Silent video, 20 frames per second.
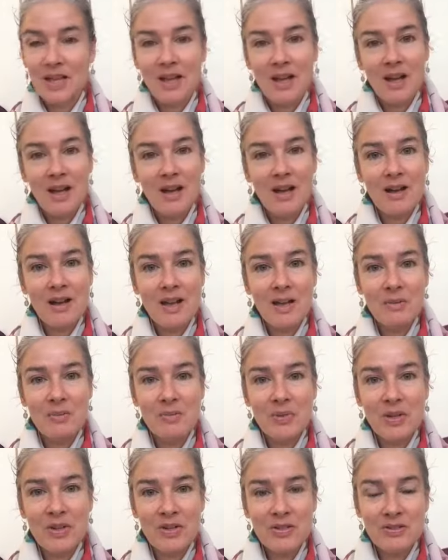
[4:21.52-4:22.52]
I am
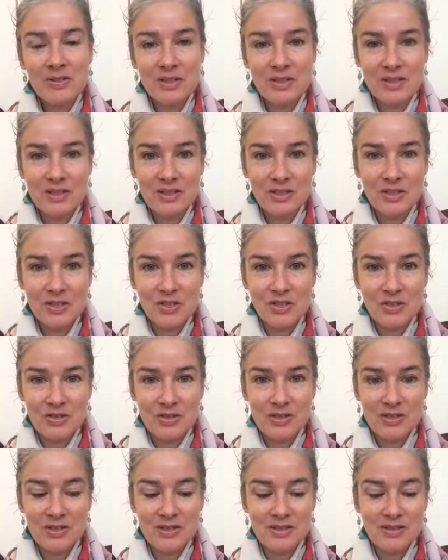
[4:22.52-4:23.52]
beyond such
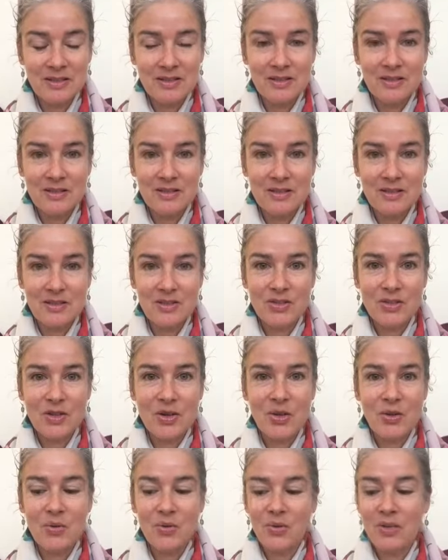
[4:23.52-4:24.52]
nonsense."
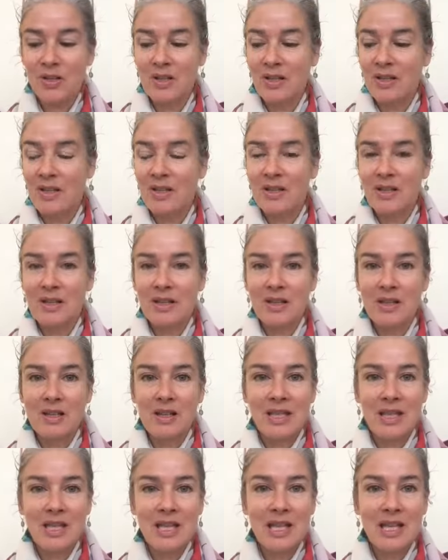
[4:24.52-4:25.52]
So
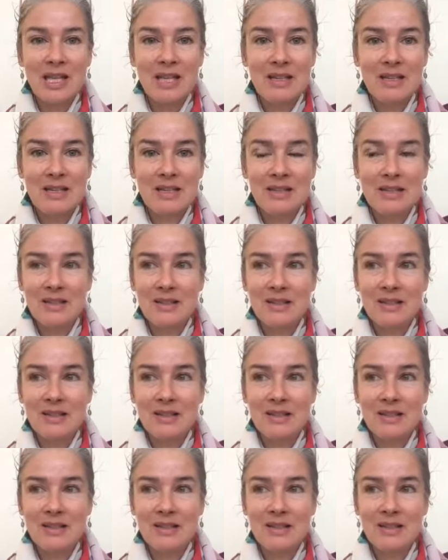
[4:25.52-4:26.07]
in